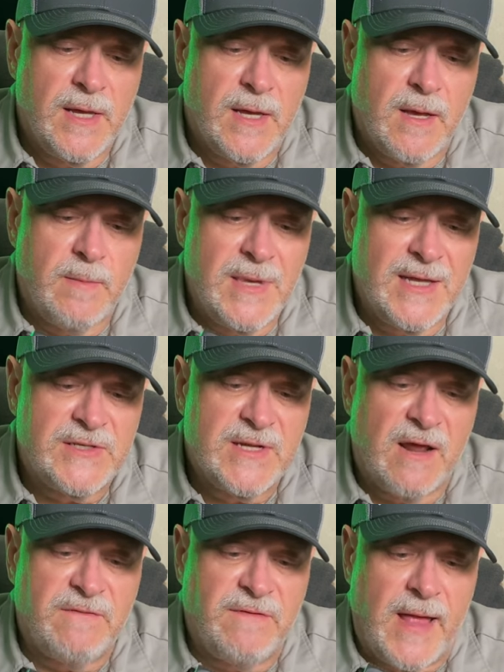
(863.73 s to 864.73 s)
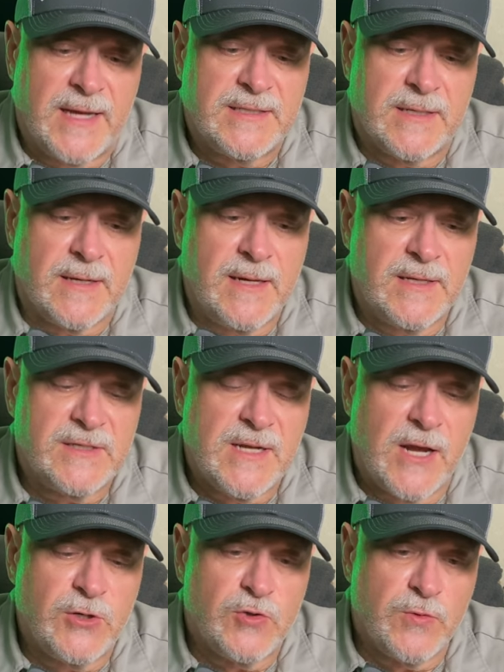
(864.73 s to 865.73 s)
um, it's not flexing, it's
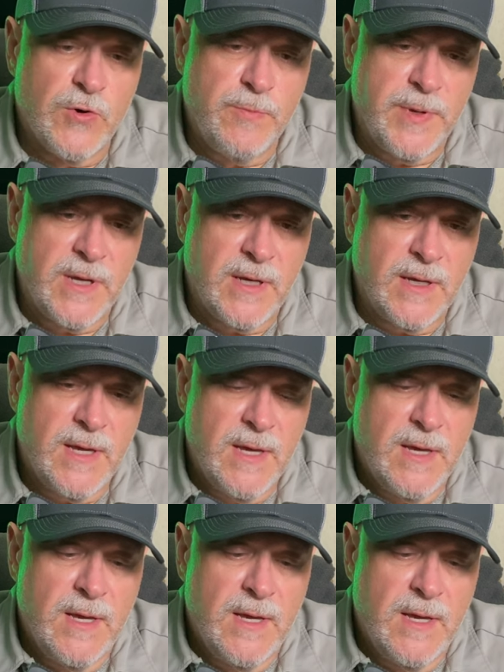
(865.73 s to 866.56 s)
not drooping,